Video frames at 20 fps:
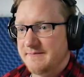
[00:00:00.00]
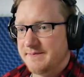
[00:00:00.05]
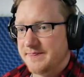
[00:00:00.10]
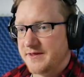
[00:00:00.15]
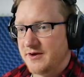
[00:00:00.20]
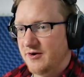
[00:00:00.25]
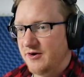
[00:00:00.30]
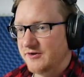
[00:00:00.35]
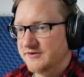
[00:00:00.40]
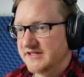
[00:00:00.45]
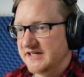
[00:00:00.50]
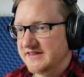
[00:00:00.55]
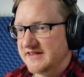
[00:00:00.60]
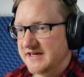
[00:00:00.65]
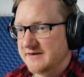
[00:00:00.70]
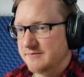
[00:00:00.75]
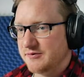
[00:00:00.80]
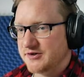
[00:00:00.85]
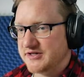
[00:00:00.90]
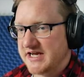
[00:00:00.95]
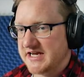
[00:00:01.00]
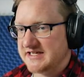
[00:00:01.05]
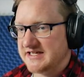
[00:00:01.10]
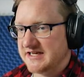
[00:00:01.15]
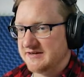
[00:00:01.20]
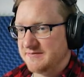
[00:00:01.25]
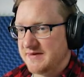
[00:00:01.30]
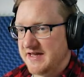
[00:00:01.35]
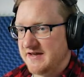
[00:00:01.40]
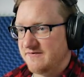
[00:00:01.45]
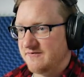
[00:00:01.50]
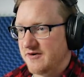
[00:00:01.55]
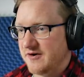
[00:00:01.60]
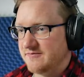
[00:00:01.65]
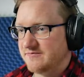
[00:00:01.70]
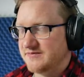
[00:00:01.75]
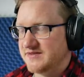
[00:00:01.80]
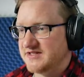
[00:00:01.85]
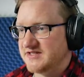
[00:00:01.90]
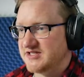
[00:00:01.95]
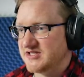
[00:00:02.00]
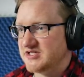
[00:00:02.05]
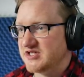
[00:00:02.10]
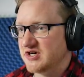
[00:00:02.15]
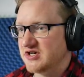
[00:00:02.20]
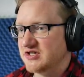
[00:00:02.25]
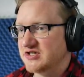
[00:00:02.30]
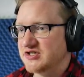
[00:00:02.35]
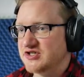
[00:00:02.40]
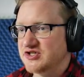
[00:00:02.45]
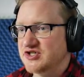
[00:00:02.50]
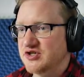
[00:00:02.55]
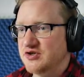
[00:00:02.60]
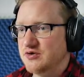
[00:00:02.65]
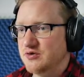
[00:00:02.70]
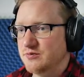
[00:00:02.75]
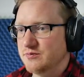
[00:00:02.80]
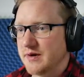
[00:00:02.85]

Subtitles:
Only thing protecting me from certain doom,